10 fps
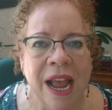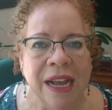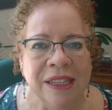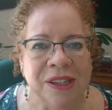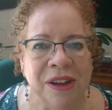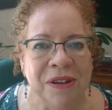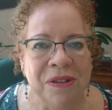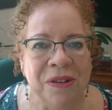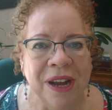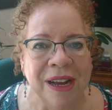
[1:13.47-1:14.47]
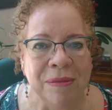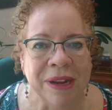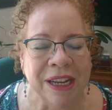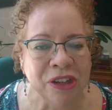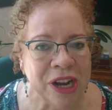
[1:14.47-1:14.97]
And so um,
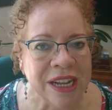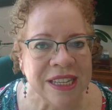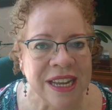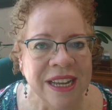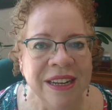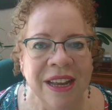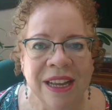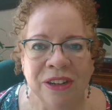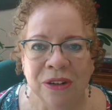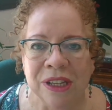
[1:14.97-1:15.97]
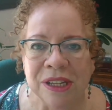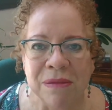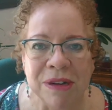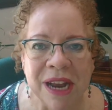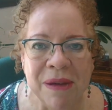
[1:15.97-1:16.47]
get your kids in during the
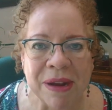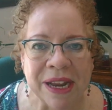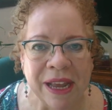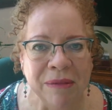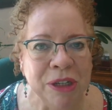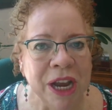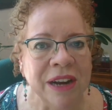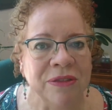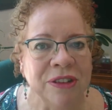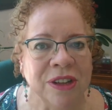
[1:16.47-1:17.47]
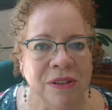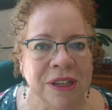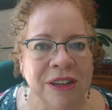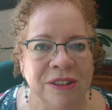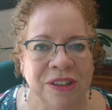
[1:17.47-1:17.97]
summertime and get them checked for
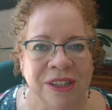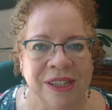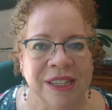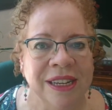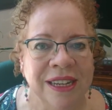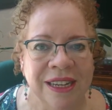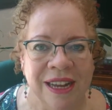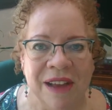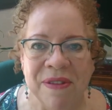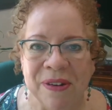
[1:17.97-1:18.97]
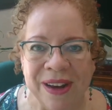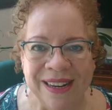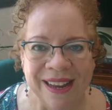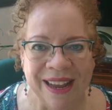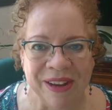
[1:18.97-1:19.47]
scoliosis. Have a great
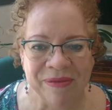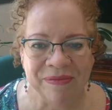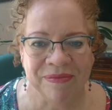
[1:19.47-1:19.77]
day.